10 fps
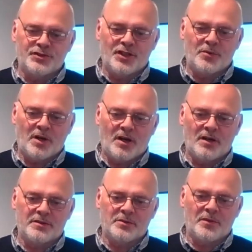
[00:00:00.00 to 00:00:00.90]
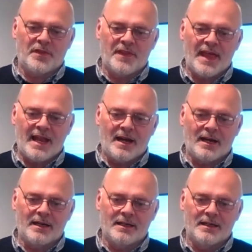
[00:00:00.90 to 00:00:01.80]
no hurdle
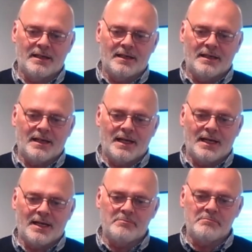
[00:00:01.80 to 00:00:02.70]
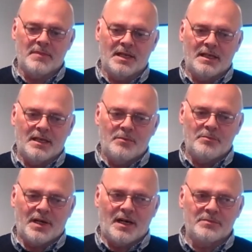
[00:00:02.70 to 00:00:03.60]
there um,
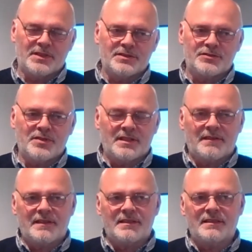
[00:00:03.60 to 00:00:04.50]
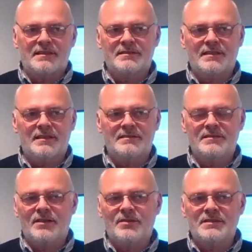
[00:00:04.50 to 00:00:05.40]
but I'm just trying to think. Is uh,
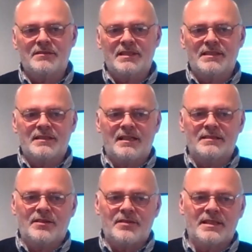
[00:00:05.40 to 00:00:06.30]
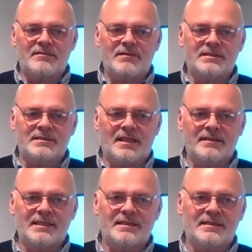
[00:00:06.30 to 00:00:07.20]
no, I don't think I don't think there is. I
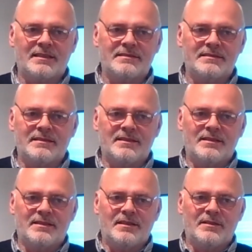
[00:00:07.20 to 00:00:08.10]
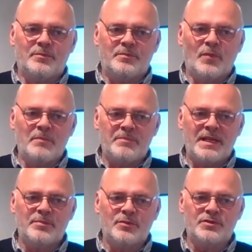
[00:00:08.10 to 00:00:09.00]
think when
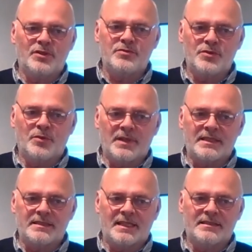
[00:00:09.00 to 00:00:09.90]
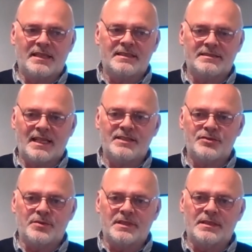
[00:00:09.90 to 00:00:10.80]
people do join, they they stay
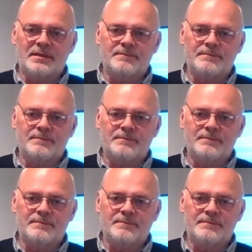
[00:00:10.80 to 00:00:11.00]
joined.